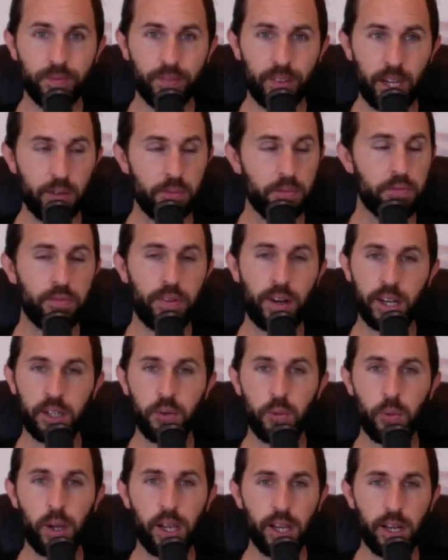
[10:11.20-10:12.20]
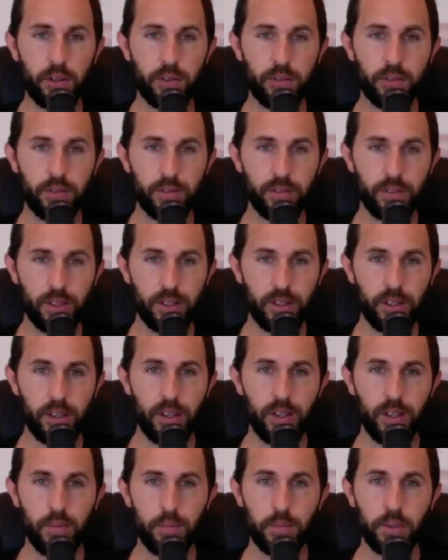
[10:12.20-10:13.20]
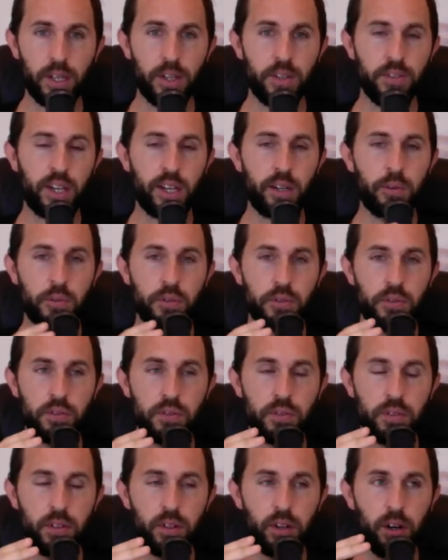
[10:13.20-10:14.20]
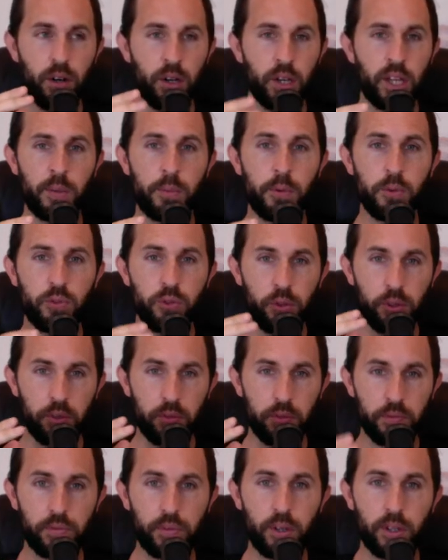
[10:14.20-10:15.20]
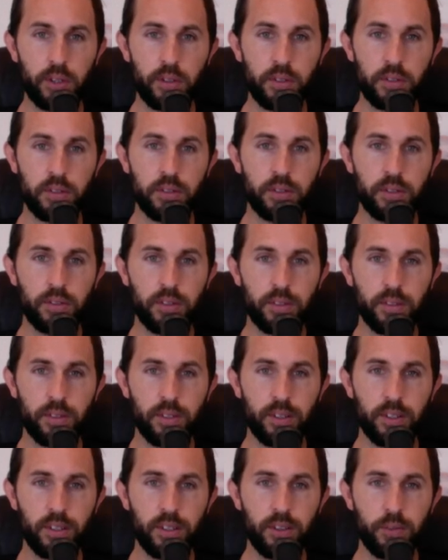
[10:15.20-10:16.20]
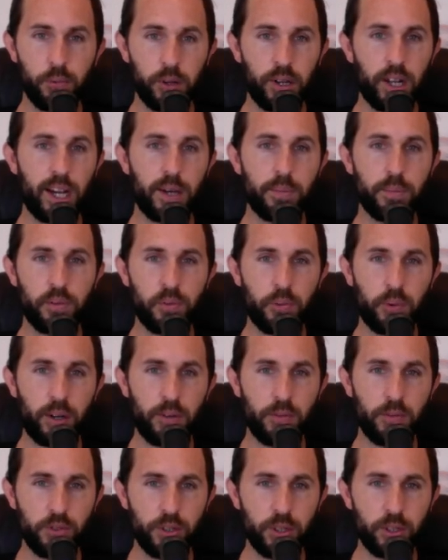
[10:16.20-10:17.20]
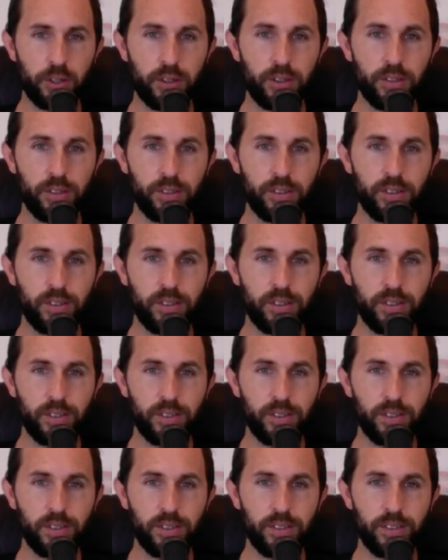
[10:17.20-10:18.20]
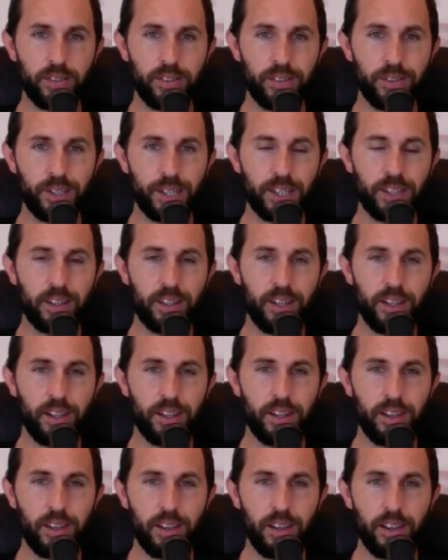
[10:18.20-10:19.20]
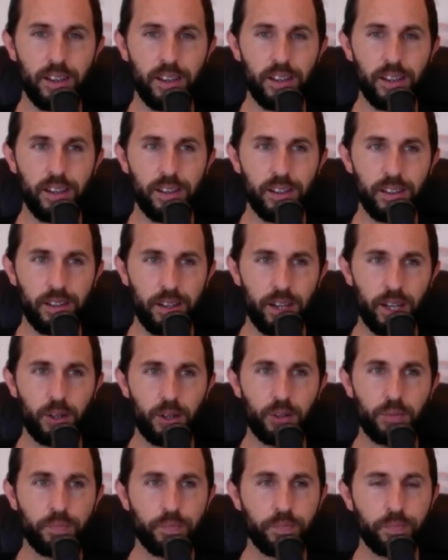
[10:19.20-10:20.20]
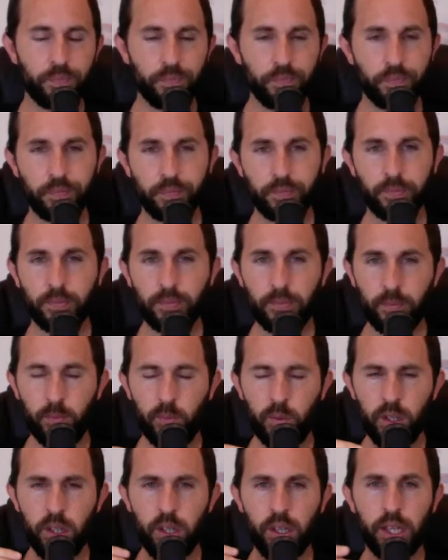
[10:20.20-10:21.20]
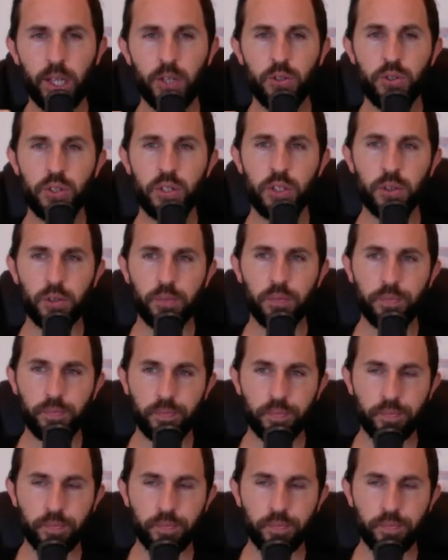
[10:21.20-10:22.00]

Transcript: I would find a way out because I was unable to confront what happened when I was younger, right? Now, here's the deal.